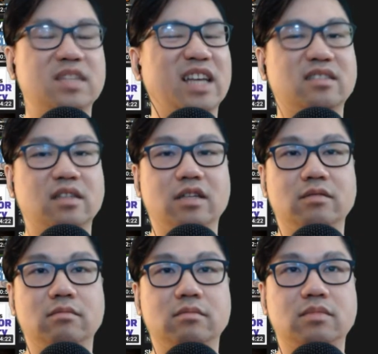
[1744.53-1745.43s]
That's it.
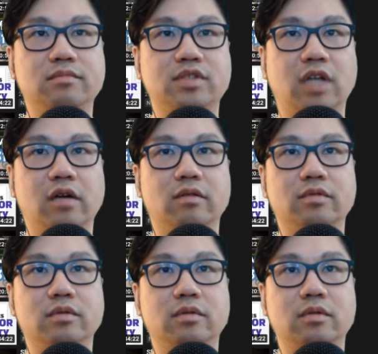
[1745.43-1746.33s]
So
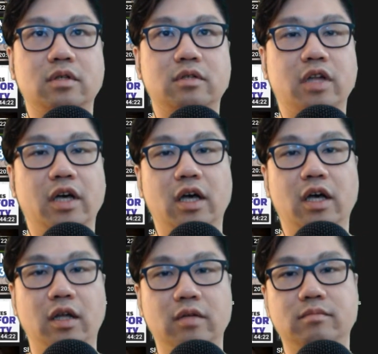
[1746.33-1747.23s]

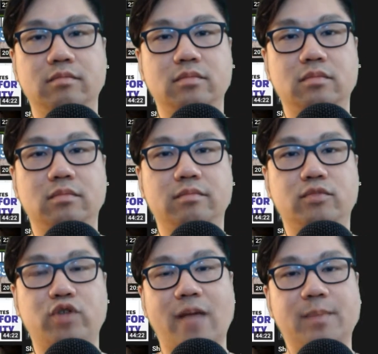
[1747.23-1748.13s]
the
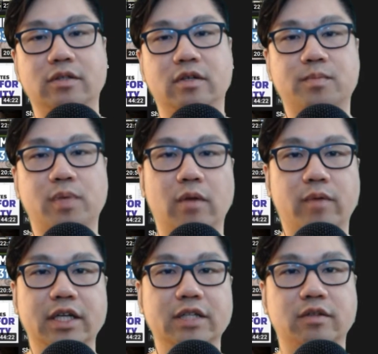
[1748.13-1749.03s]
track builder is
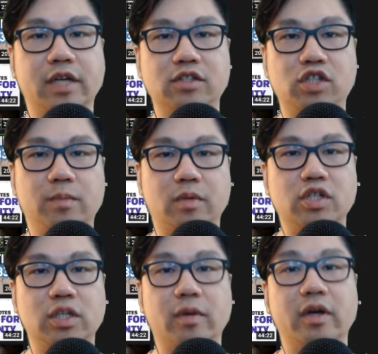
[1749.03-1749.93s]
prorated, so it gets cheaper
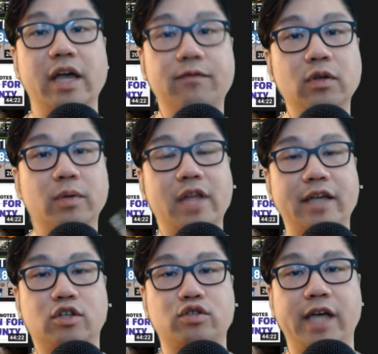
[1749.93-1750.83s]
and cheaper. If you would
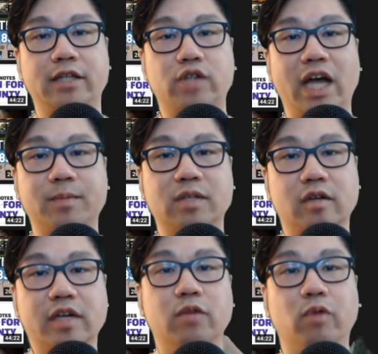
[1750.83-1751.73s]
like to try the track
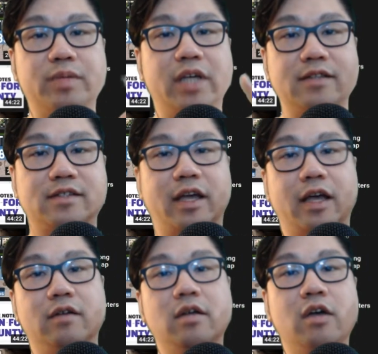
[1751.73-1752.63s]
builder, it will be on
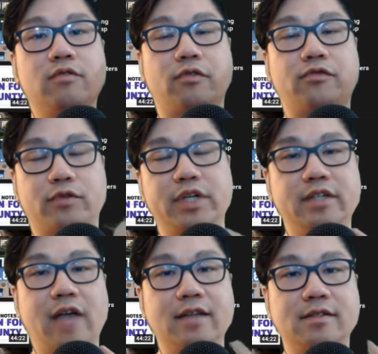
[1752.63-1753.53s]
sale for
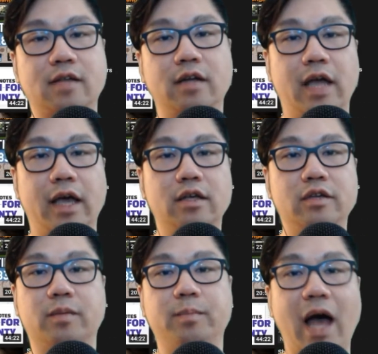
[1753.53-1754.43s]
free on Sunday.
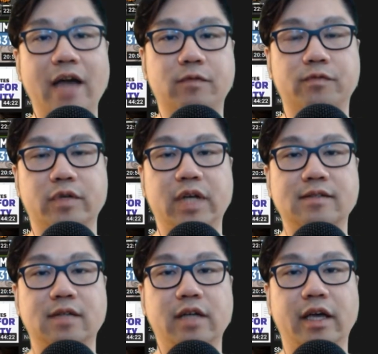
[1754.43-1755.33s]
You could buy it for free on
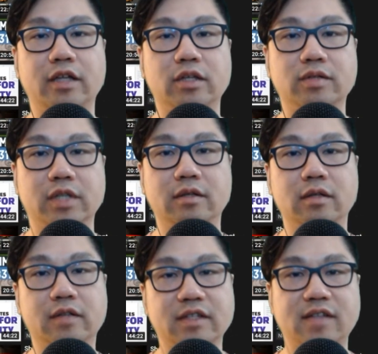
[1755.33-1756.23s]
Sunday and use it
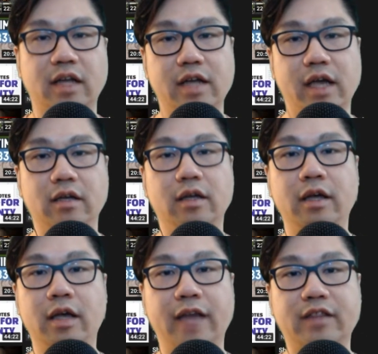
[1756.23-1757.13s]
this Sunday
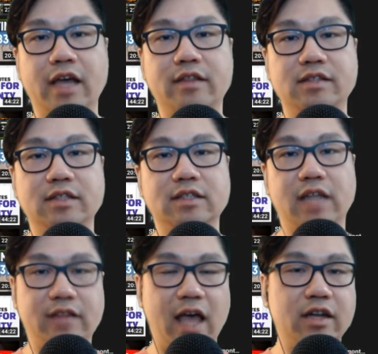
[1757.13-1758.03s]
at the end of the season.
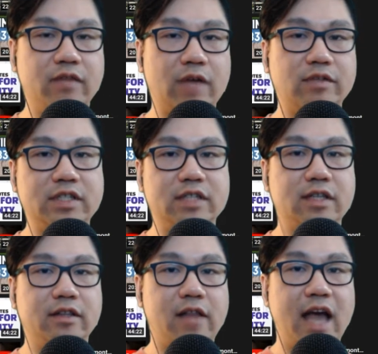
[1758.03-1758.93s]
At the end of every
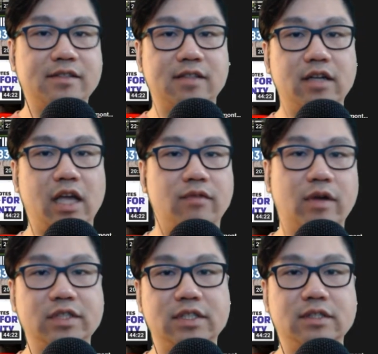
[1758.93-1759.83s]
season, the last Sunday of
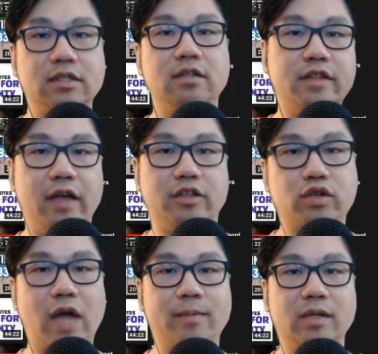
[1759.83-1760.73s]
every season, the
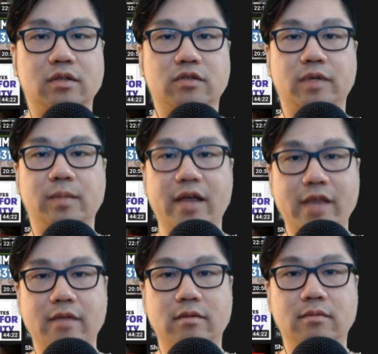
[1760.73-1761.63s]
track builder is free by
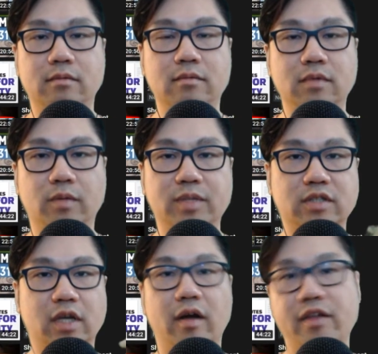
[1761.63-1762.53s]
then. It'll be
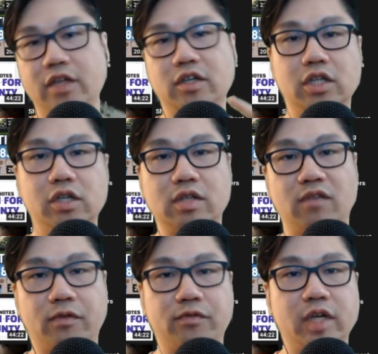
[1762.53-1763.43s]
$0, and then you can use
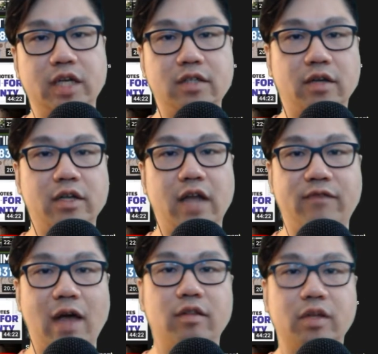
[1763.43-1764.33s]
it for free until the
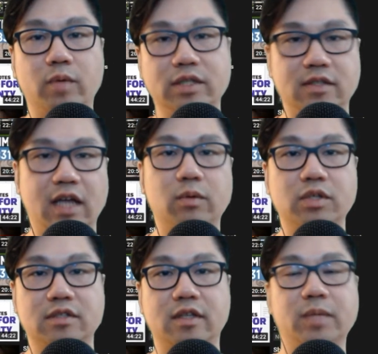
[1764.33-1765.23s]
following Wednesday,
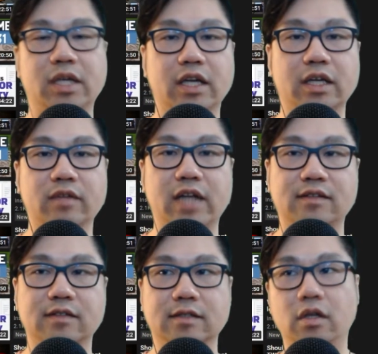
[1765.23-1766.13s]
which is the beginning of the
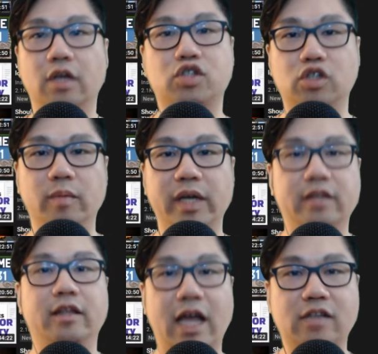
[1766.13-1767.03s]
next season, assuming
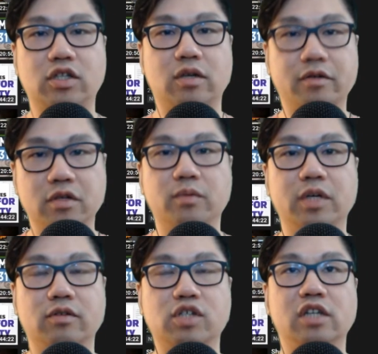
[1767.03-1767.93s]
in the next year or two we
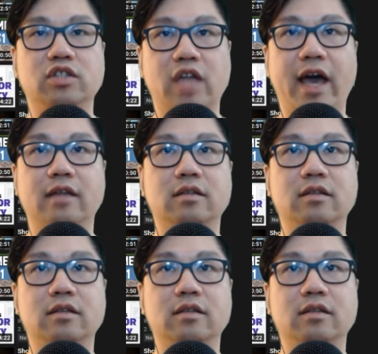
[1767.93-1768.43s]
don't change that.